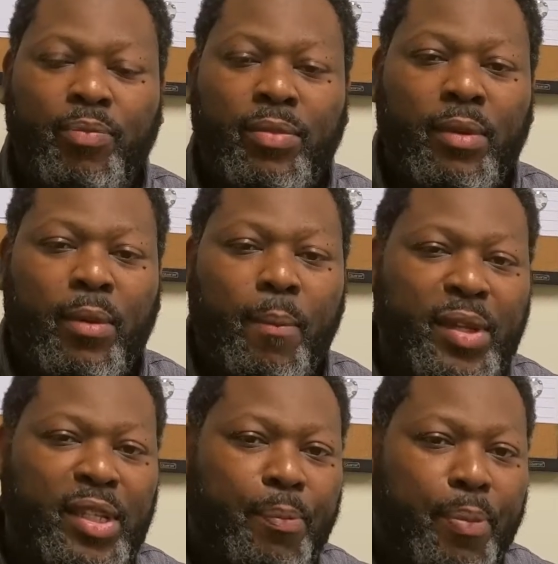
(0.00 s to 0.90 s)
But the
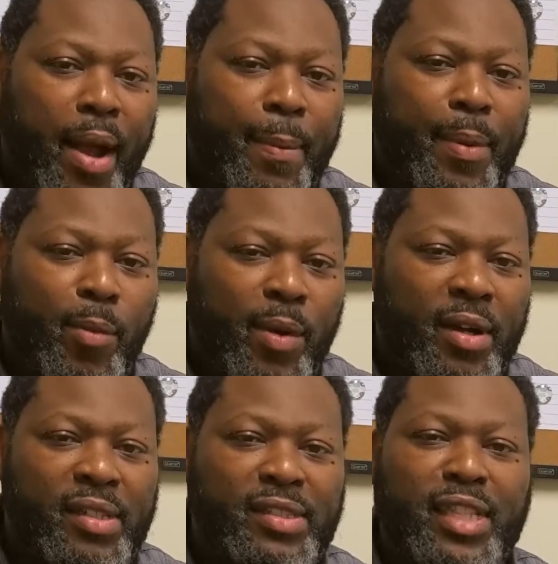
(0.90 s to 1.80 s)
problem
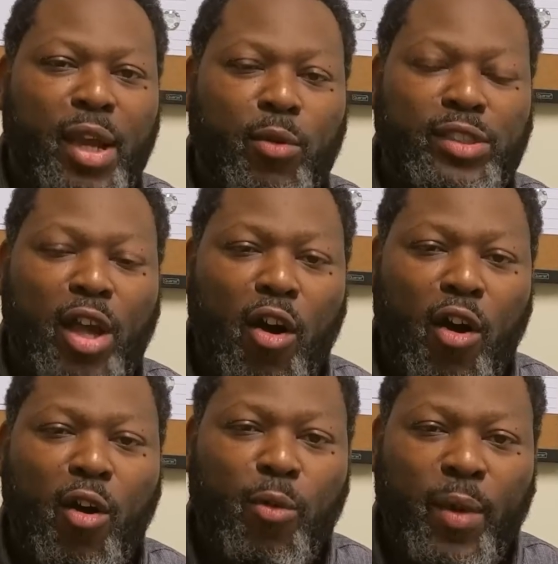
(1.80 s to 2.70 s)
was there was
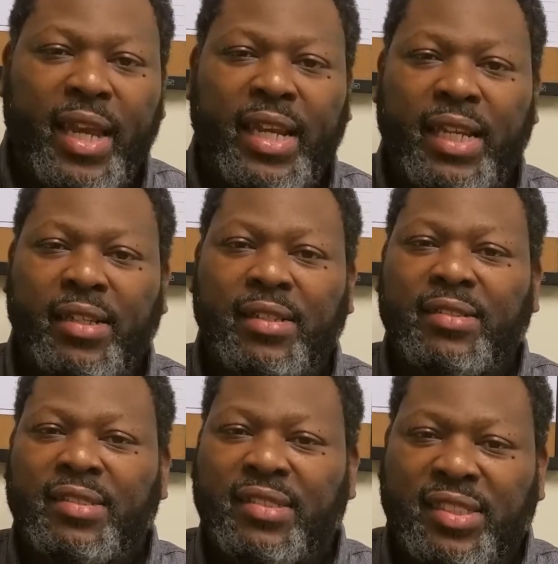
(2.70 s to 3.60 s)
already
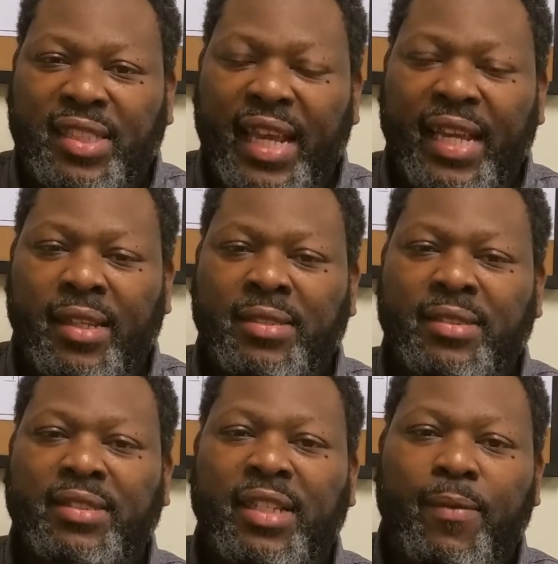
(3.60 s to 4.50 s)
Saiyans
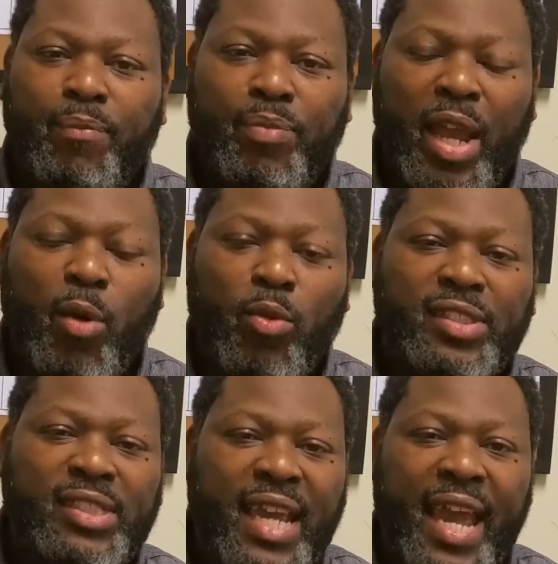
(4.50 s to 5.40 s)
that was
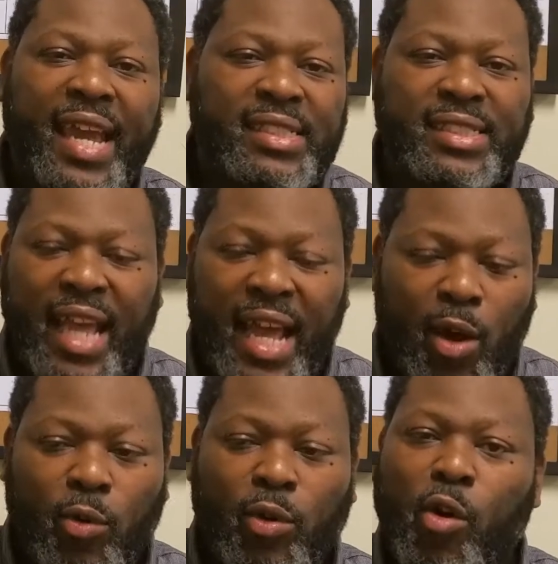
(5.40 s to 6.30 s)
cast out
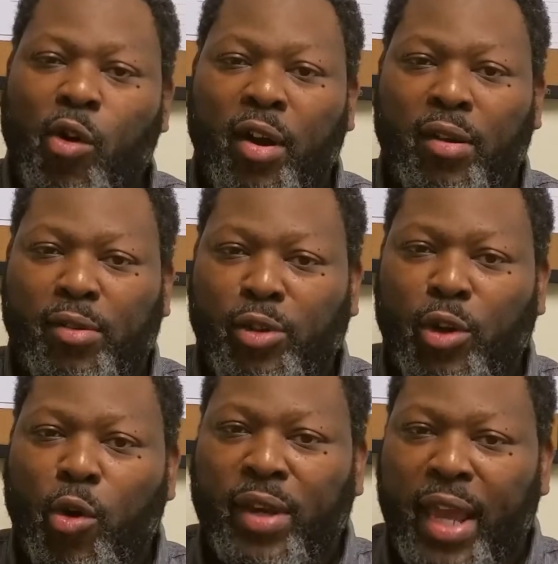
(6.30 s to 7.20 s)
or,
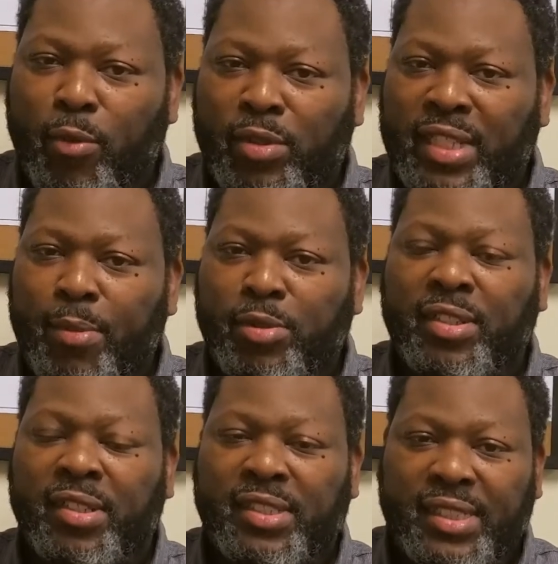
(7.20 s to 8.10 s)
that was able to
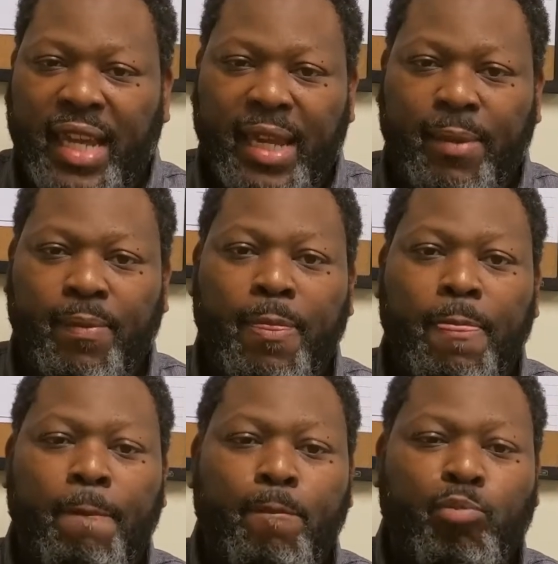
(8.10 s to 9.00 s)
escape
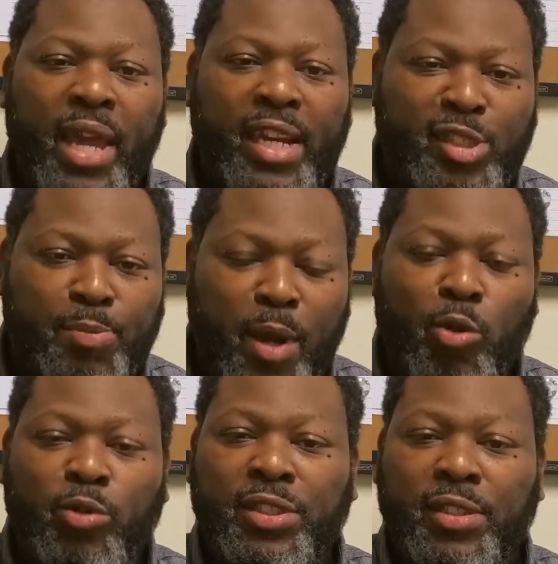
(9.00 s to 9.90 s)
that
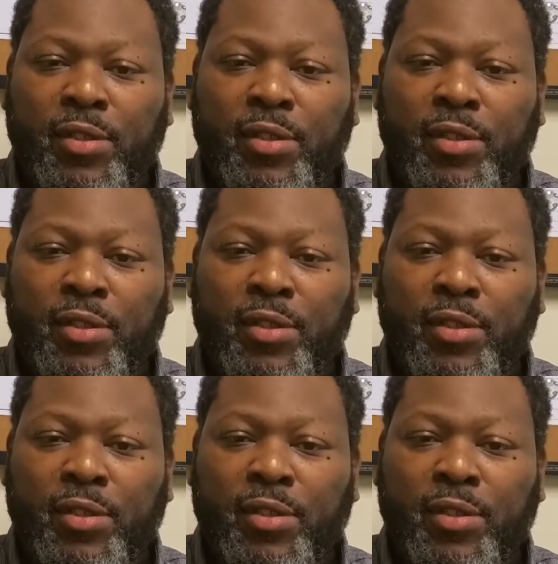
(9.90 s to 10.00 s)
explosion.